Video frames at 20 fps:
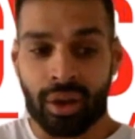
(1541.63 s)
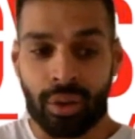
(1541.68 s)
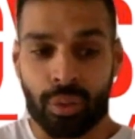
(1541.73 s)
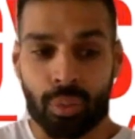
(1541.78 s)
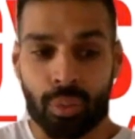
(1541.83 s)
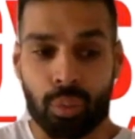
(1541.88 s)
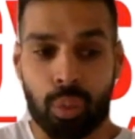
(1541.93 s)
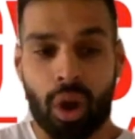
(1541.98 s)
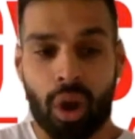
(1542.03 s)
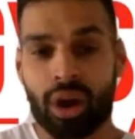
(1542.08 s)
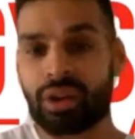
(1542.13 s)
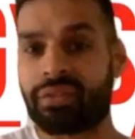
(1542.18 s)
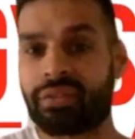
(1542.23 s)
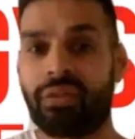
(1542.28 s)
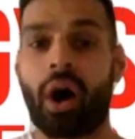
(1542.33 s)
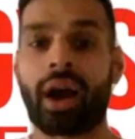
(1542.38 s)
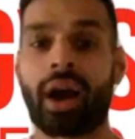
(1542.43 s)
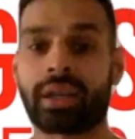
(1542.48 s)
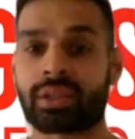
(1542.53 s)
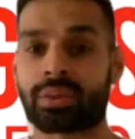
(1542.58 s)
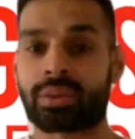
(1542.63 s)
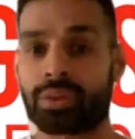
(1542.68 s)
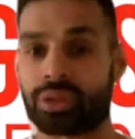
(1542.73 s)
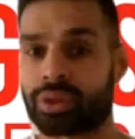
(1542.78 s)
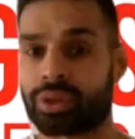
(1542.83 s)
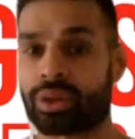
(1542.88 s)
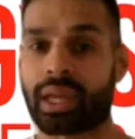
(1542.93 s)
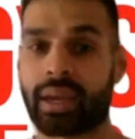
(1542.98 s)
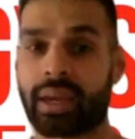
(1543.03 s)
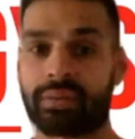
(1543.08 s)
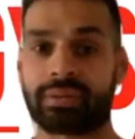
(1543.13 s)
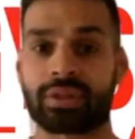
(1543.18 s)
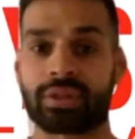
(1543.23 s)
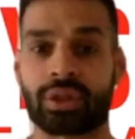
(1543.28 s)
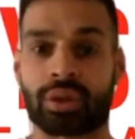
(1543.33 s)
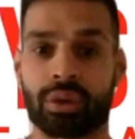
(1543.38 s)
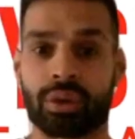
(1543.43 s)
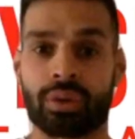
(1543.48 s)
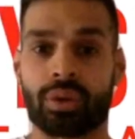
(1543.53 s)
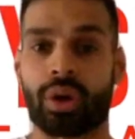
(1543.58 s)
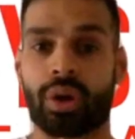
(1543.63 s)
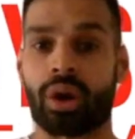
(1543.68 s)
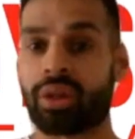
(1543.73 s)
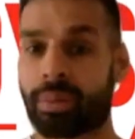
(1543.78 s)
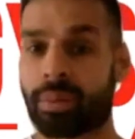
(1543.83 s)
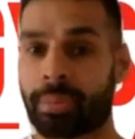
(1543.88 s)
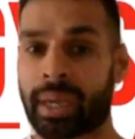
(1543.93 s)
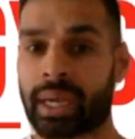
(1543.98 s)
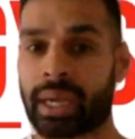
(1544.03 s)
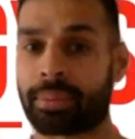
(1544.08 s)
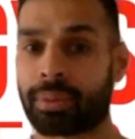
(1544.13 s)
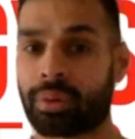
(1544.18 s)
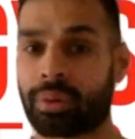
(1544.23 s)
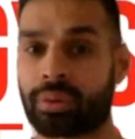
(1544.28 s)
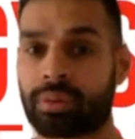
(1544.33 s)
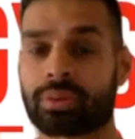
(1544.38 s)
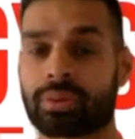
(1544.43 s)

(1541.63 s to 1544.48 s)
what advice would you give to other people?